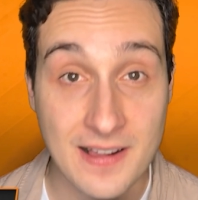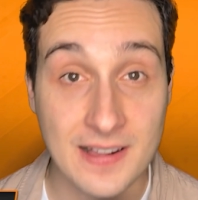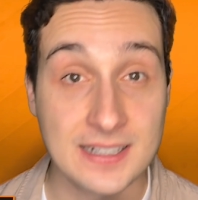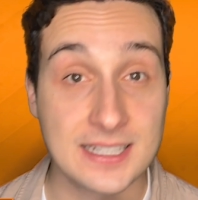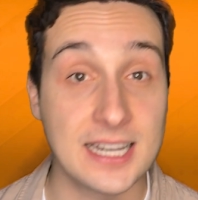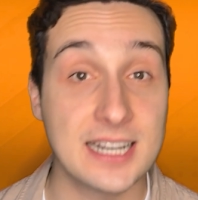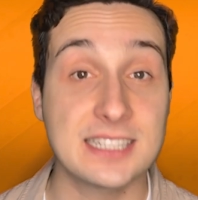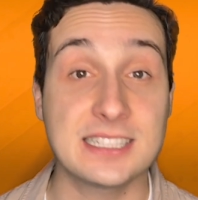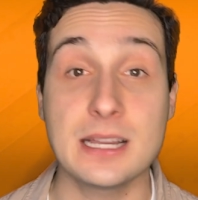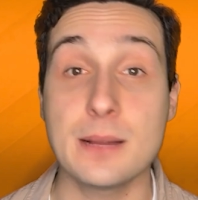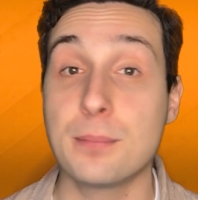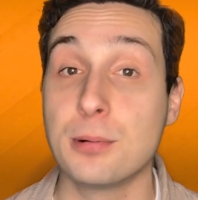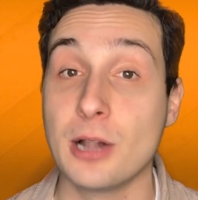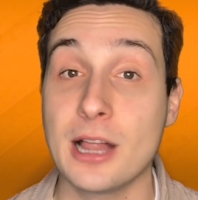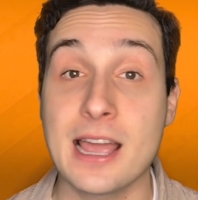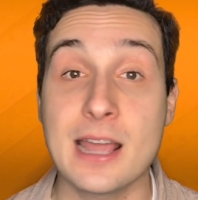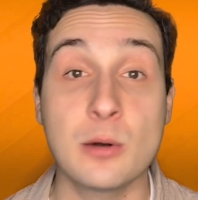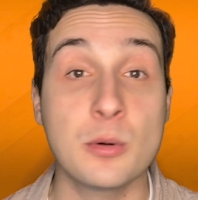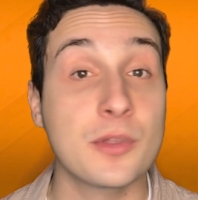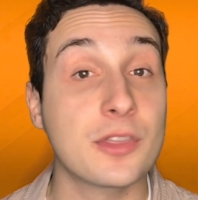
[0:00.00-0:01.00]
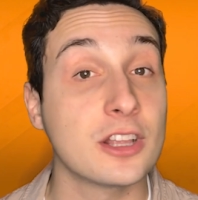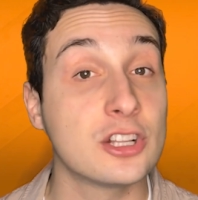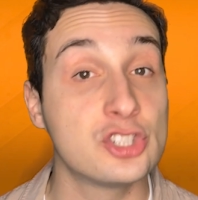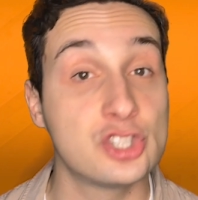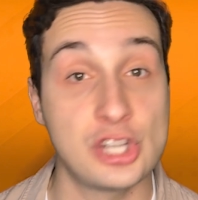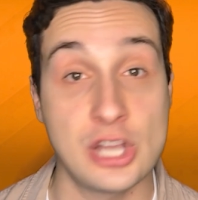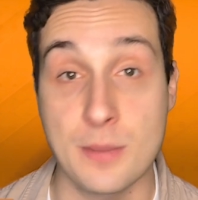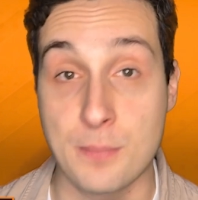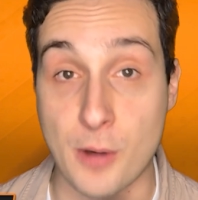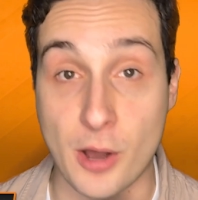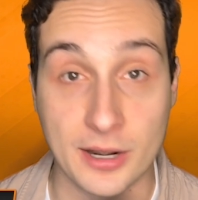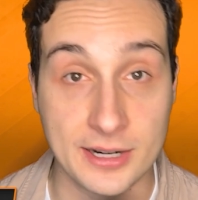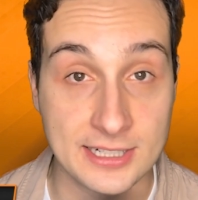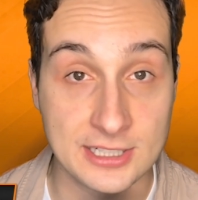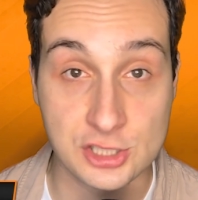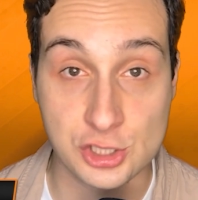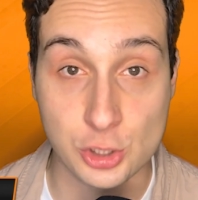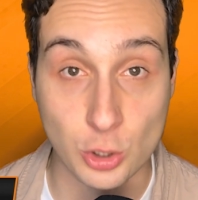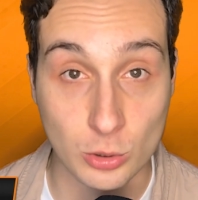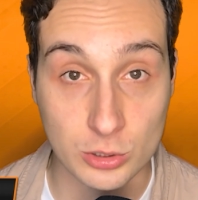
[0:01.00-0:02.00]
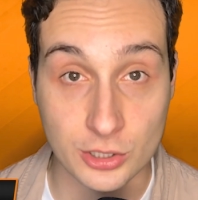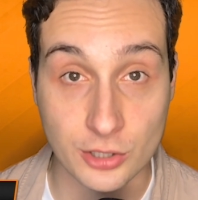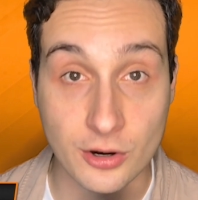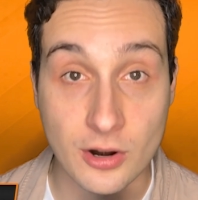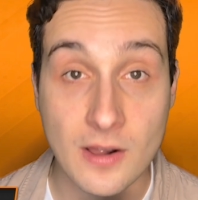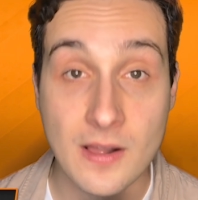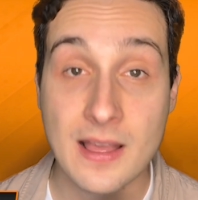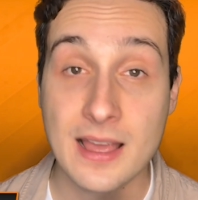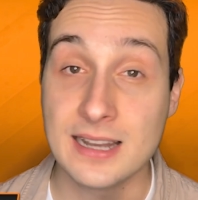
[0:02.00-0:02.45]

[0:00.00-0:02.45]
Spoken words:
Tennessee played with a chip on its shoulder,